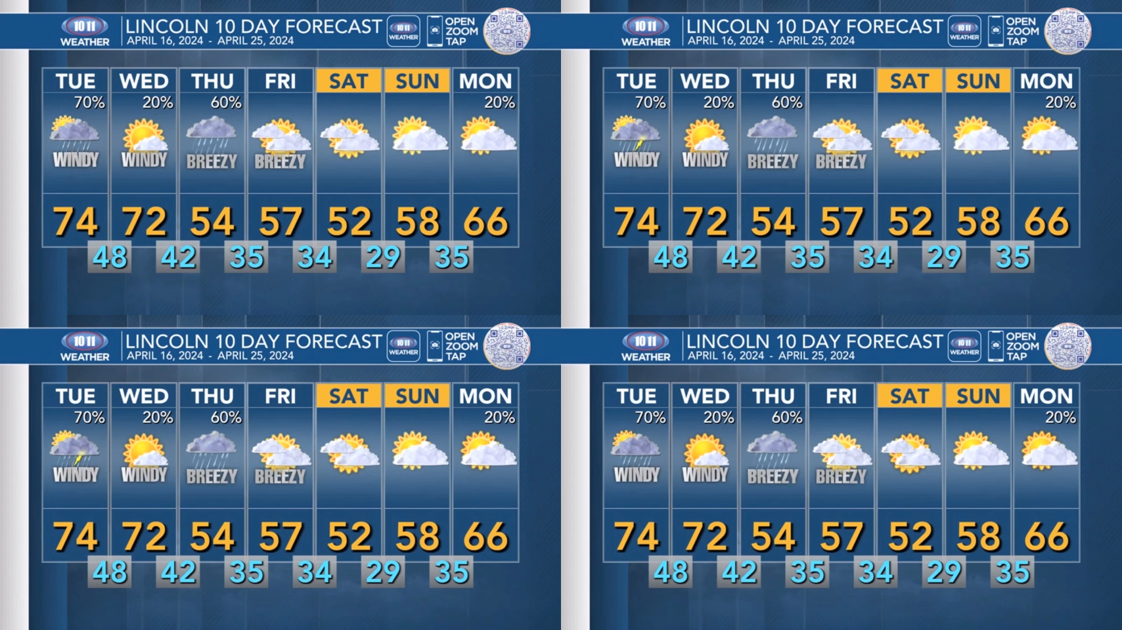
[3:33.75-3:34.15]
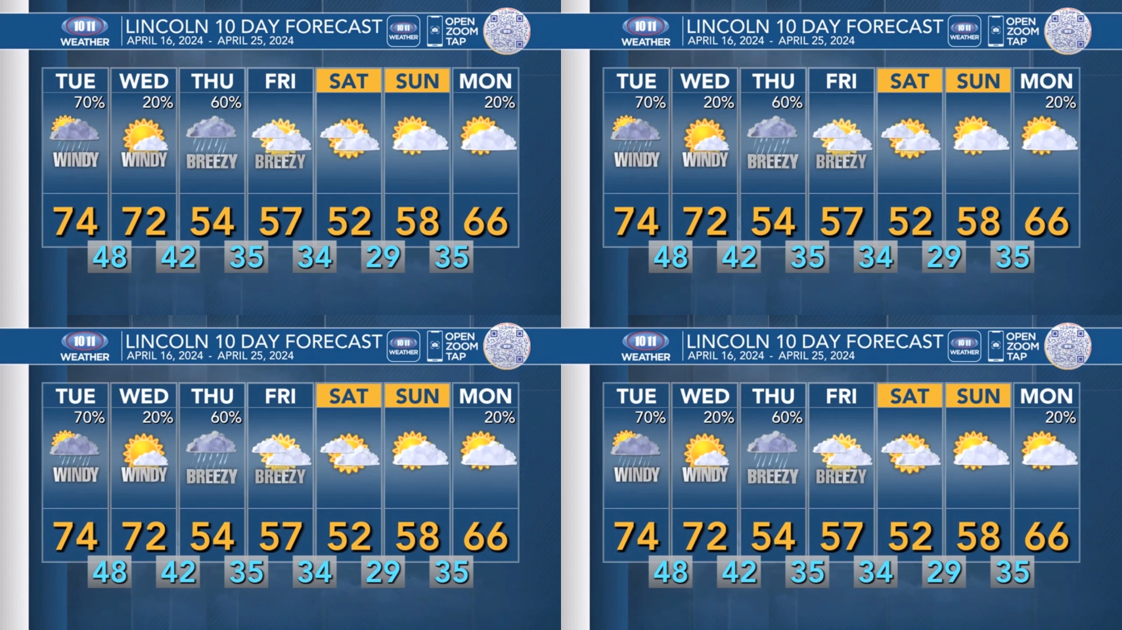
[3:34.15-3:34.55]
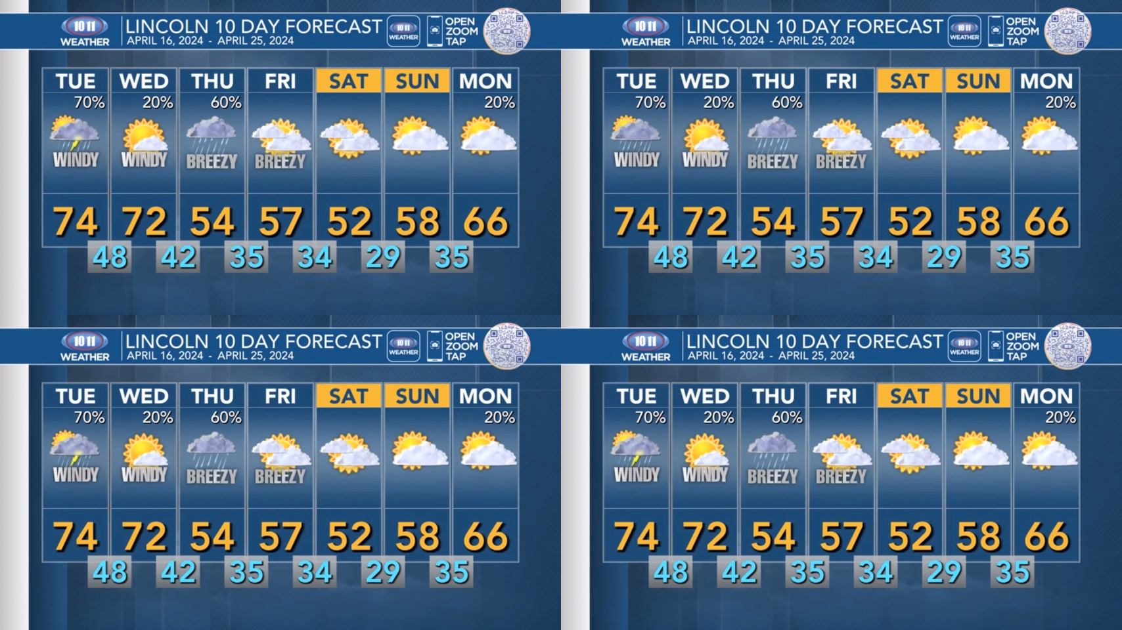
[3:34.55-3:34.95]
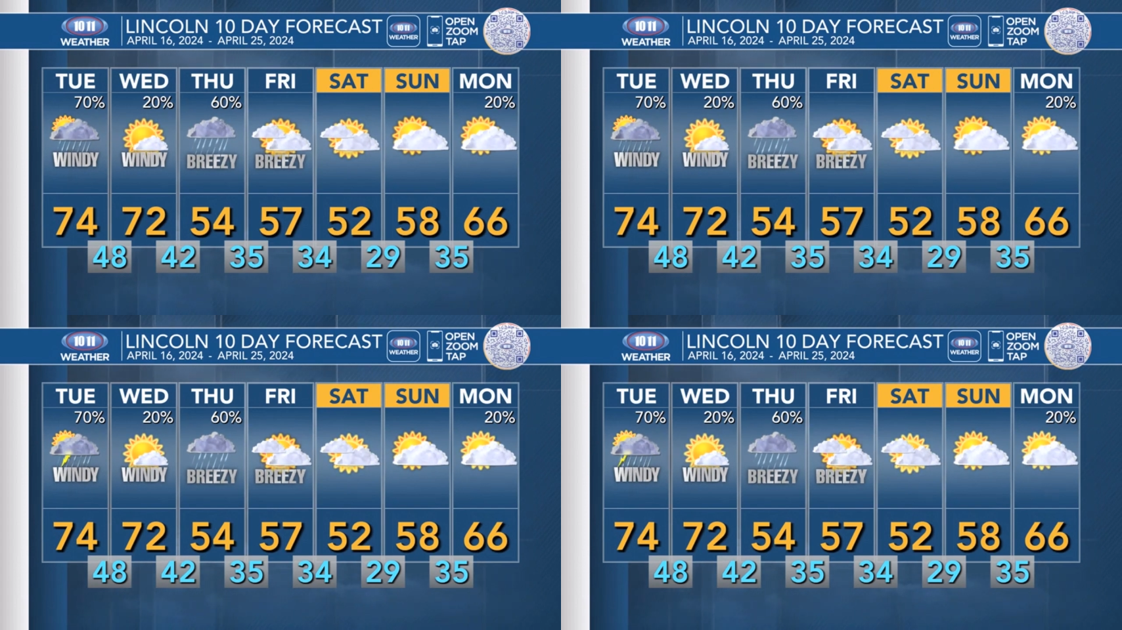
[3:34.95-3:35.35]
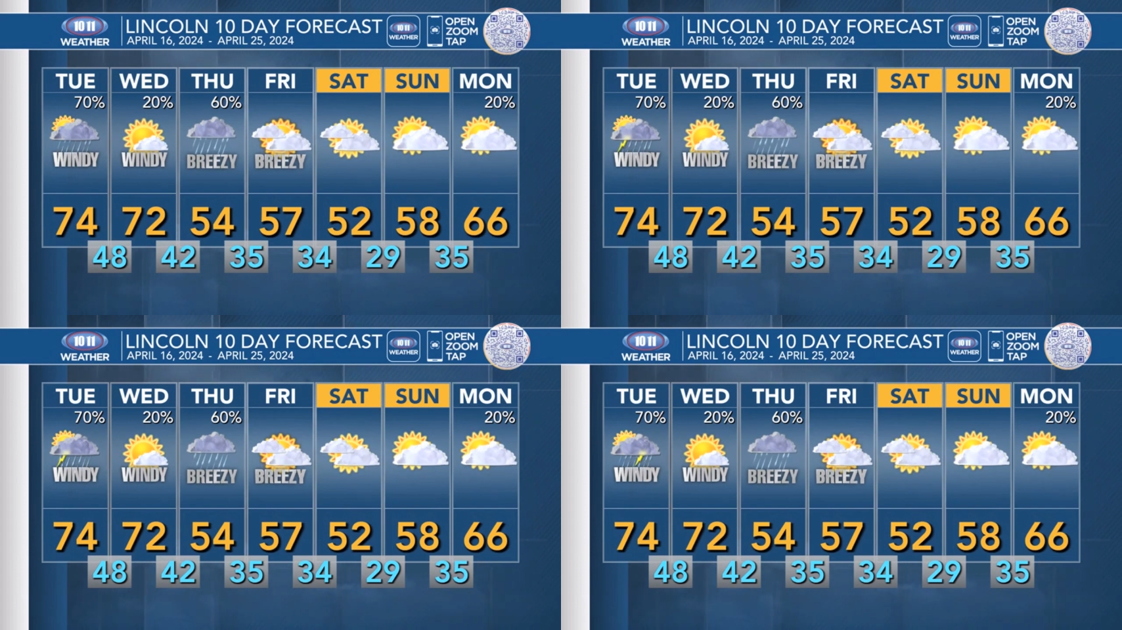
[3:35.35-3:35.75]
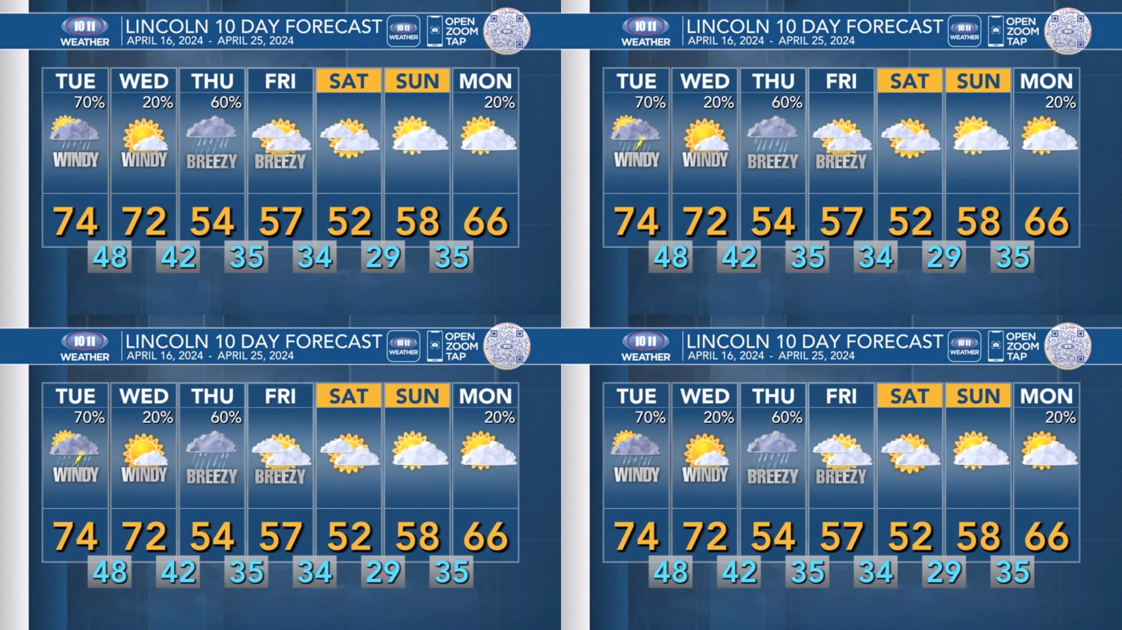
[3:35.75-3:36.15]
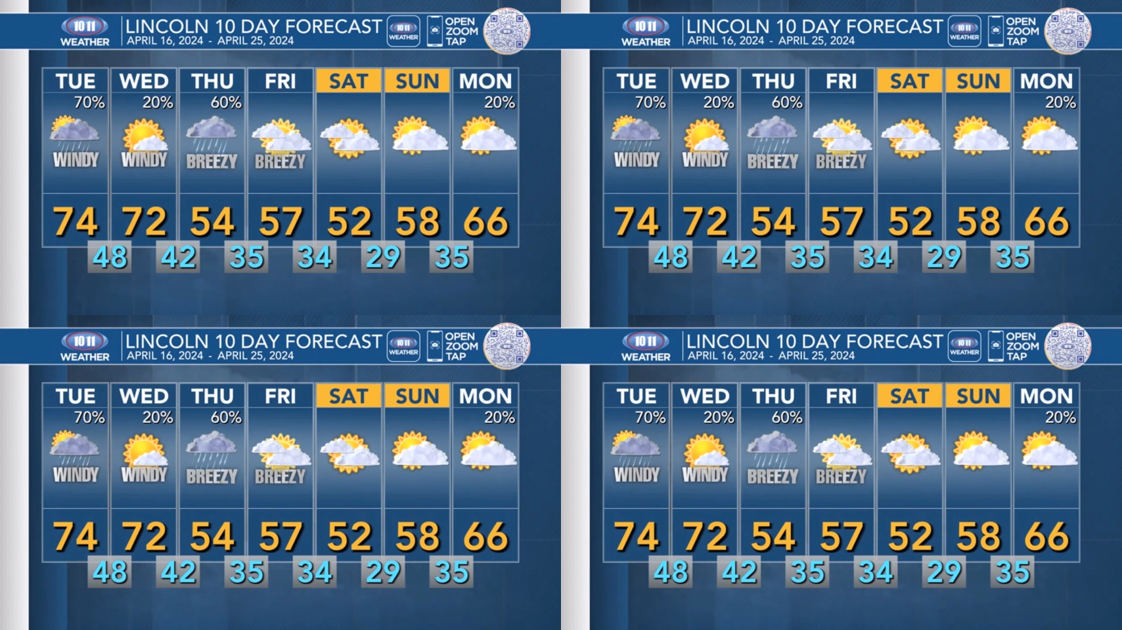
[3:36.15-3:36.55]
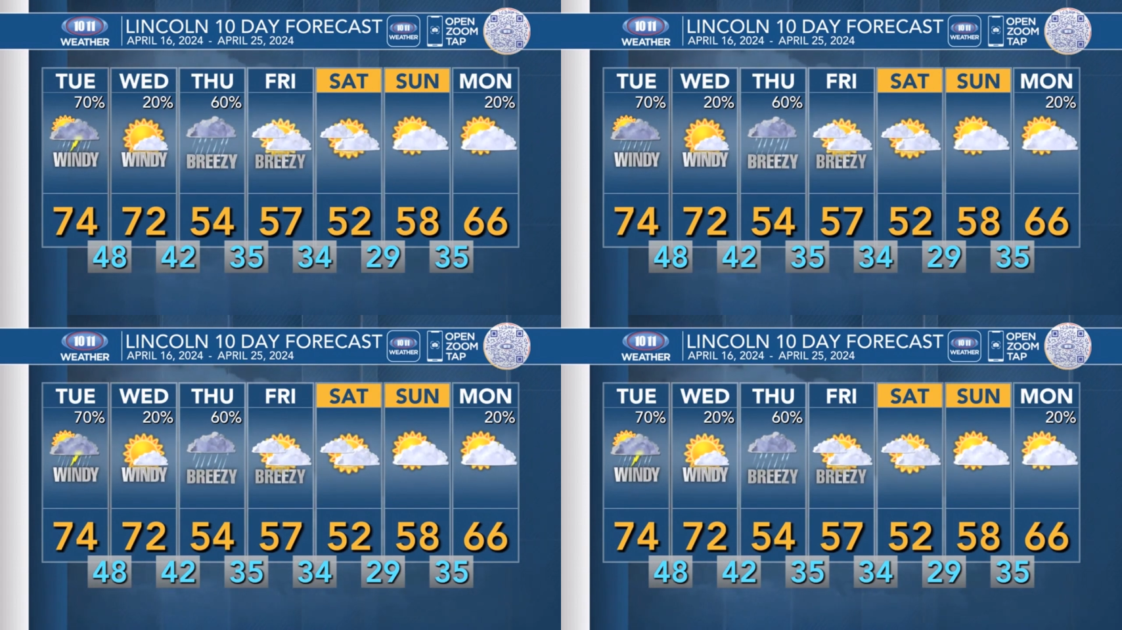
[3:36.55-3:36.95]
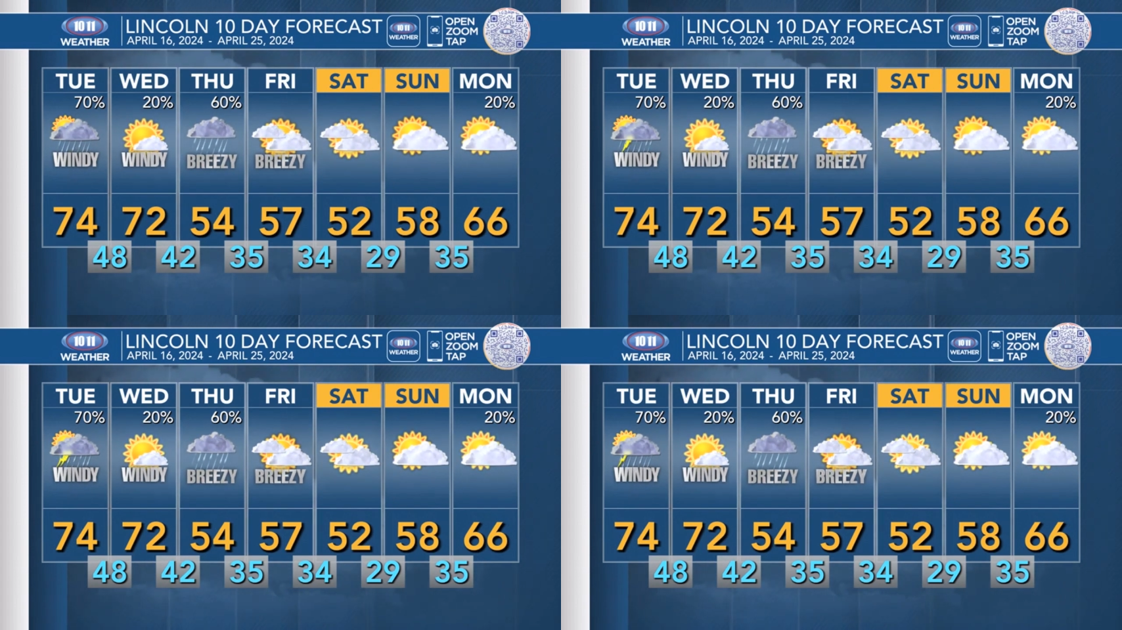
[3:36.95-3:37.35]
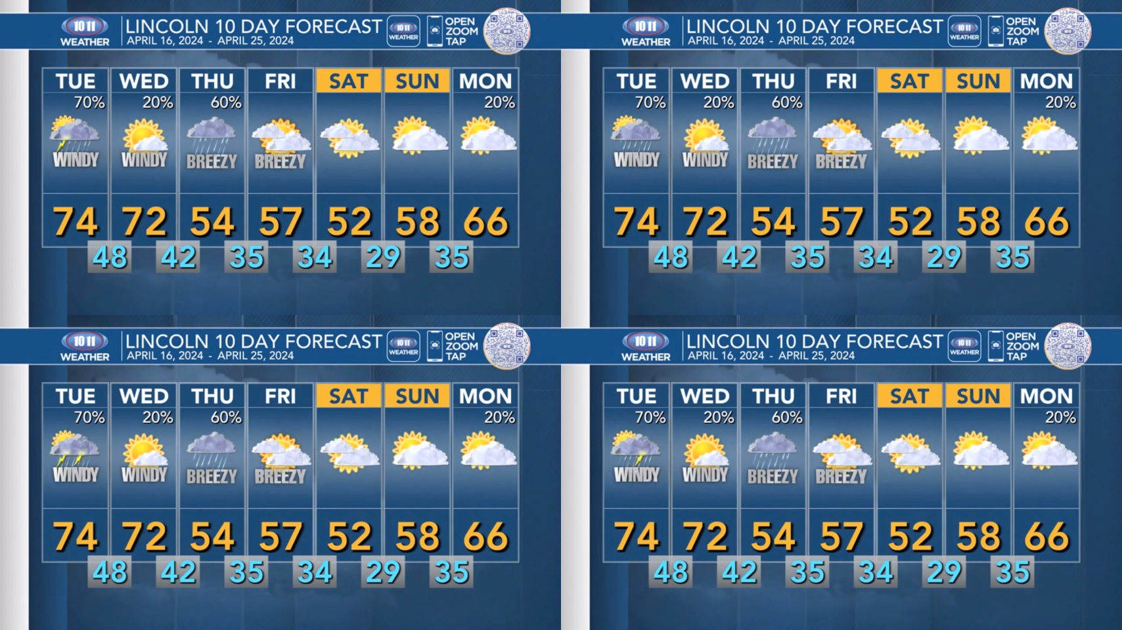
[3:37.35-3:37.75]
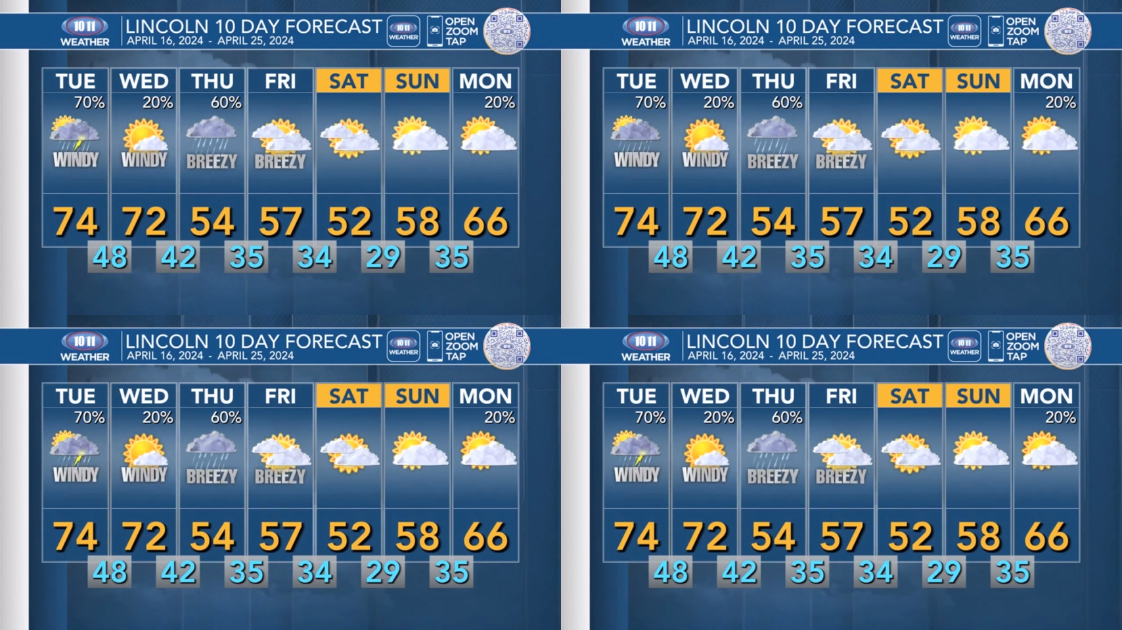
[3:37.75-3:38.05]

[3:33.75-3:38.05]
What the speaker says: [unreadable: no face in view]